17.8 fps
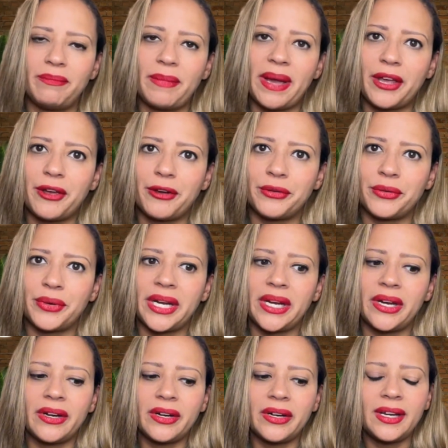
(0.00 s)

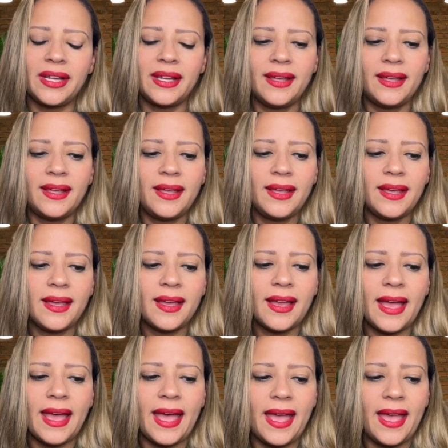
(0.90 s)
career.
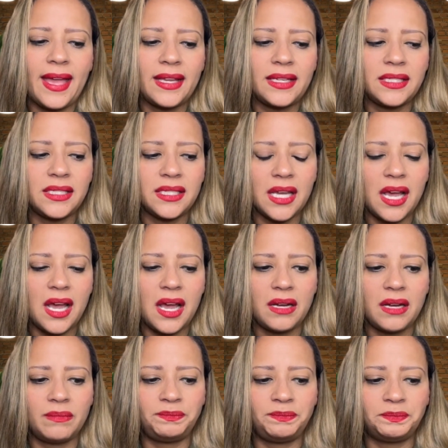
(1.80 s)
And
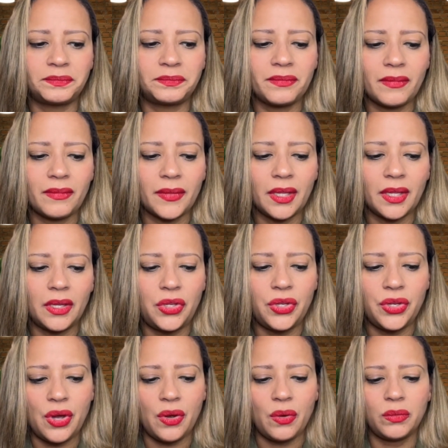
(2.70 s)

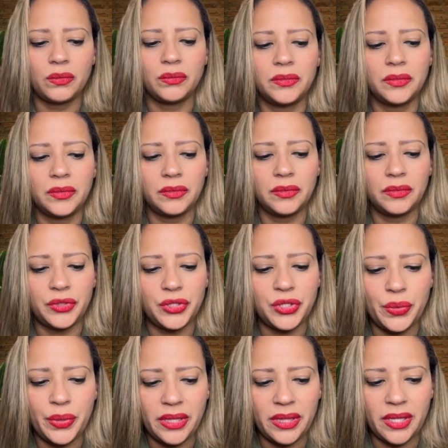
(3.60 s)
you know,
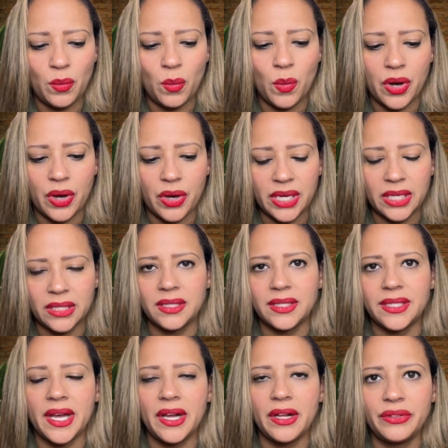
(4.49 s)
doing the work
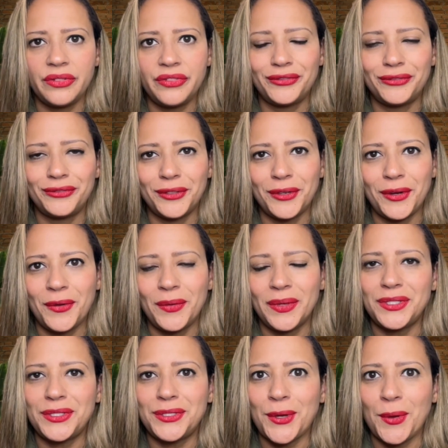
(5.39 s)
itself
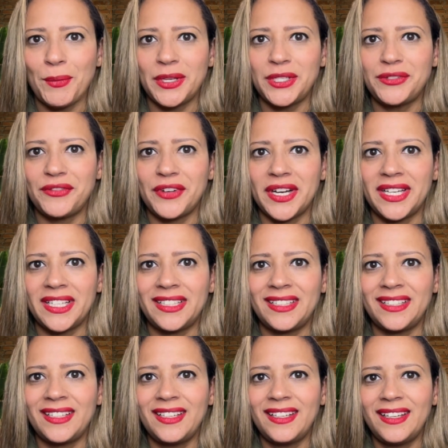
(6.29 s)
was so much
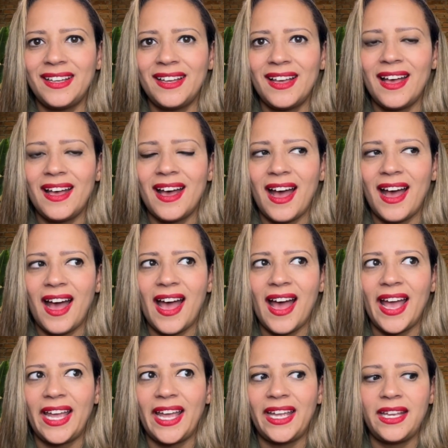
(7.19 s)
fun.
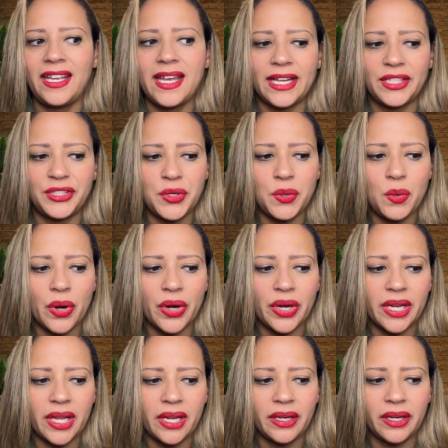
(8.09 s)
I got to
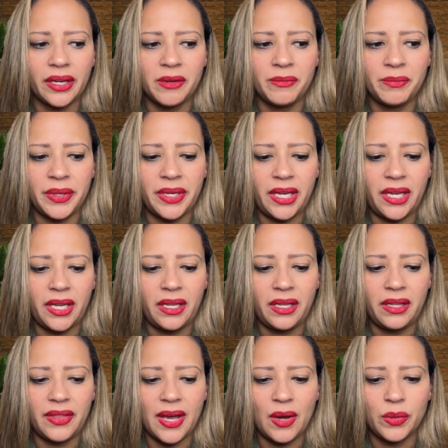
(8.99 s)
work in a
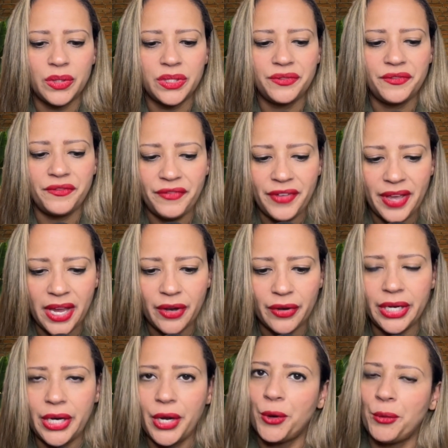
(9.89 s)
company that was
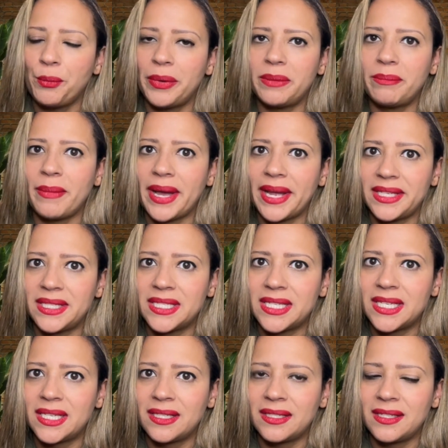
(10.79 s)
very
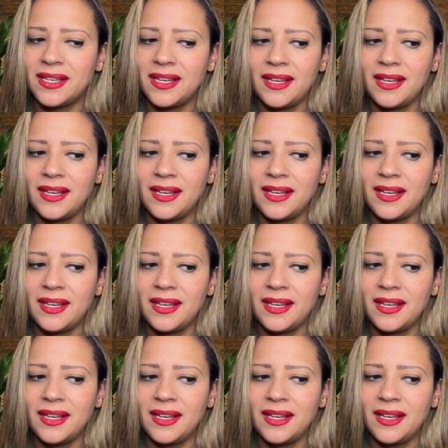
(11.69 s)
open-minded,